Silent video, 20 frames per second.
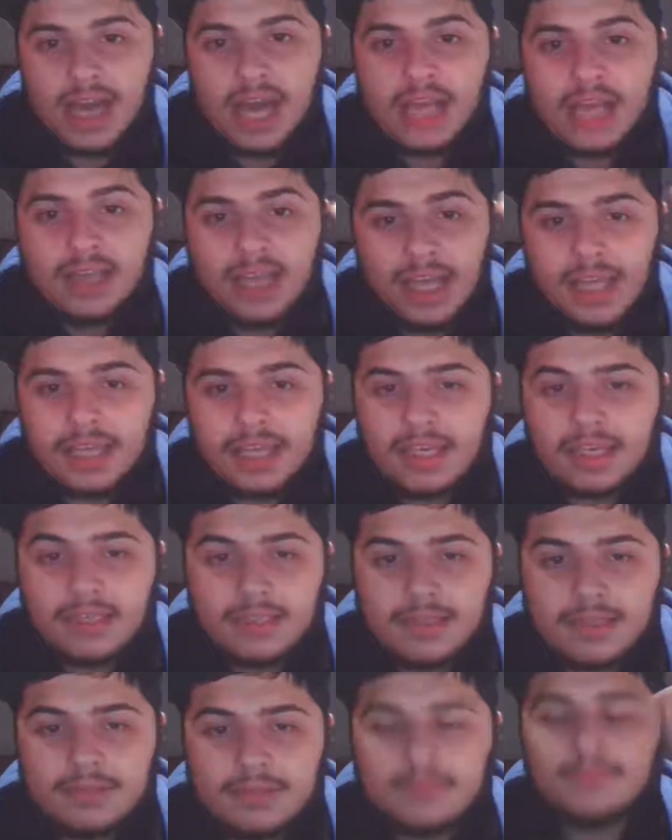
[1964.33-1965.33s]
I like it.
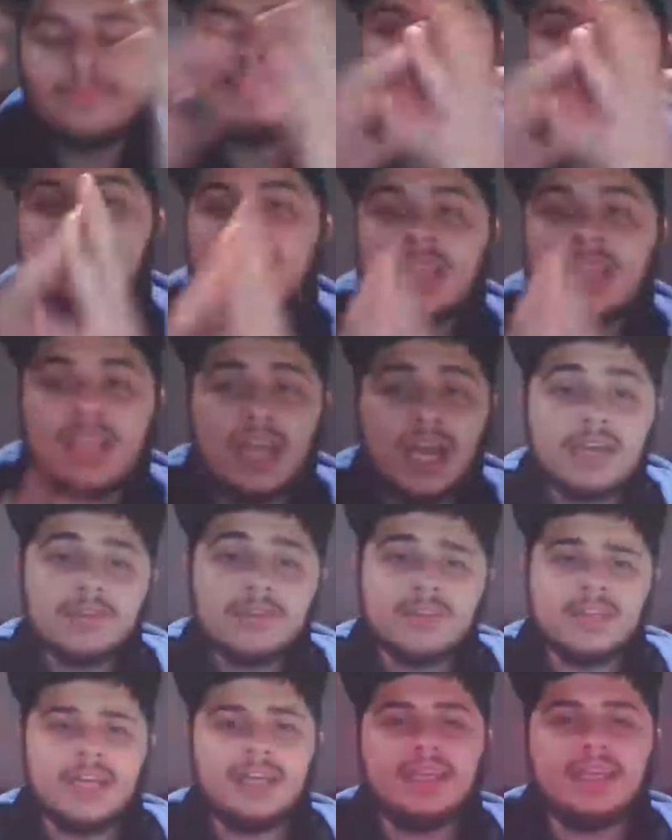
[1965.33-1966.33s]
I
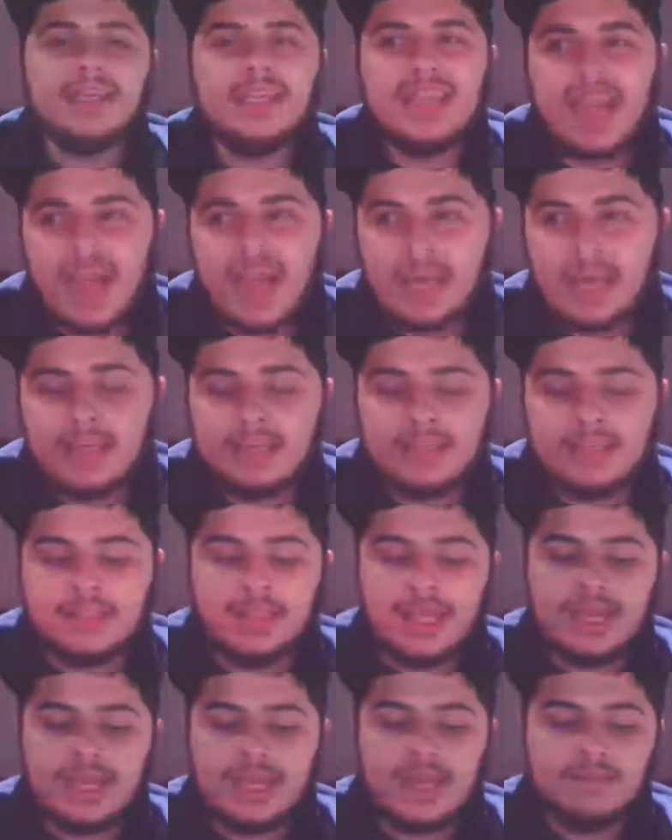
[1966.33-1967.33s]
even like in the end,
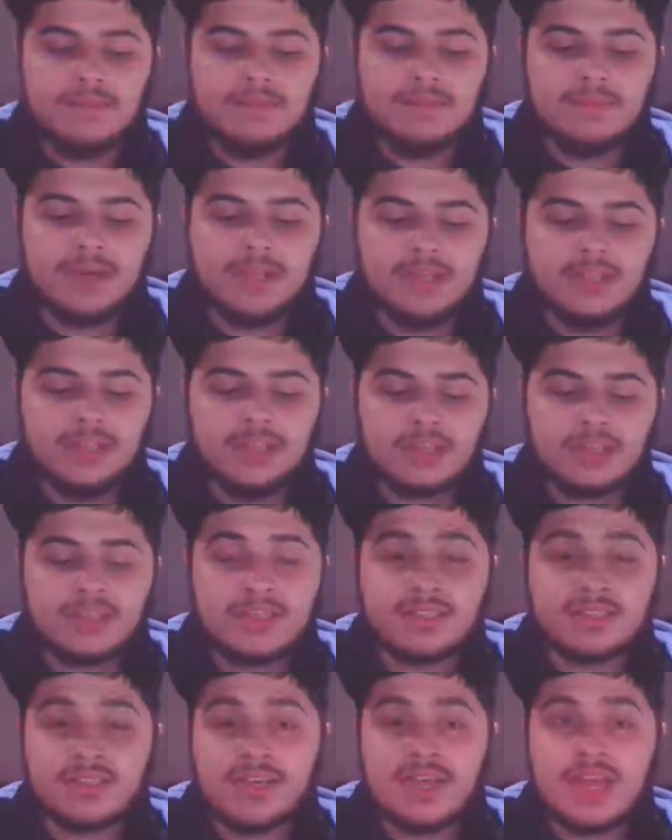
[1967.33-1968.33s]
like everybody
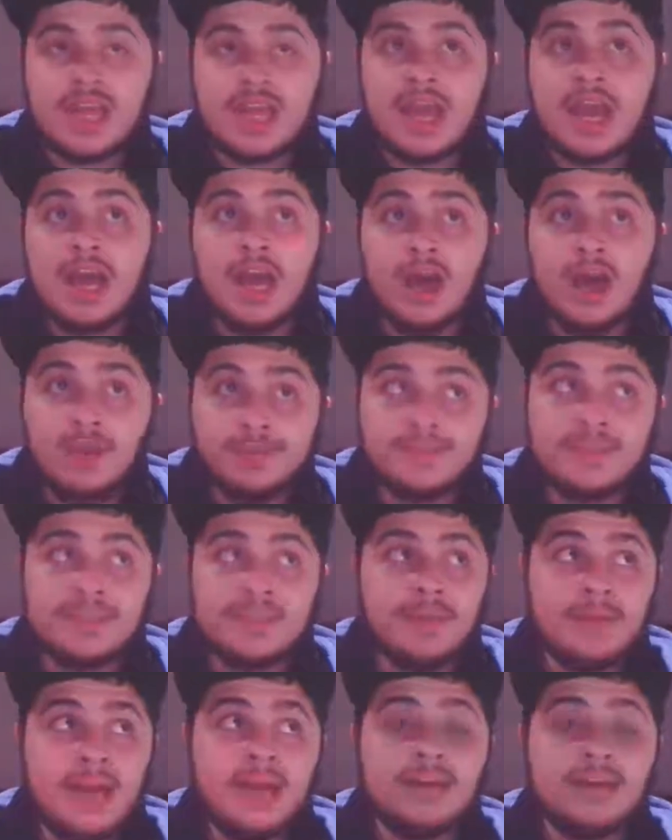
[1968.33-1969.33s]
just helps
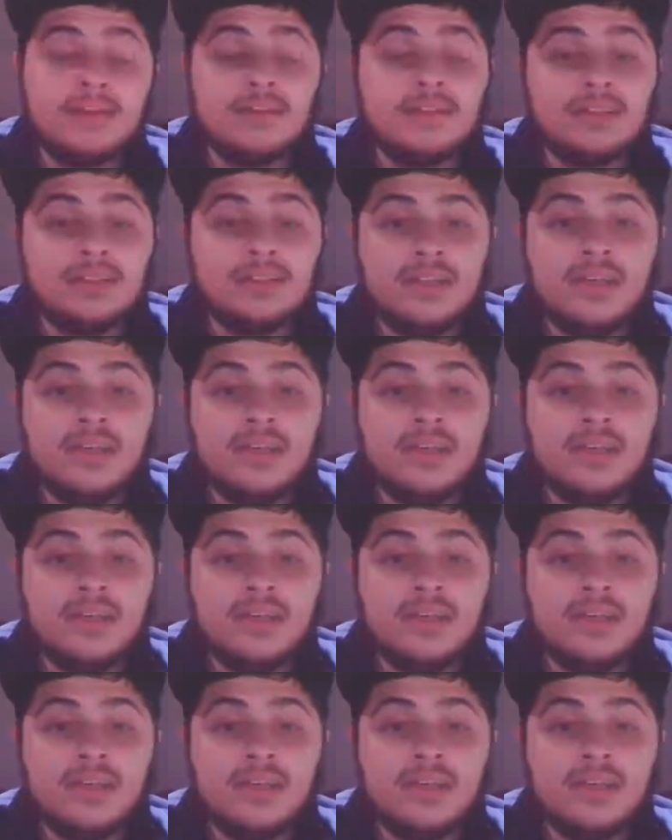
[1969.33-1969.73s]
him out.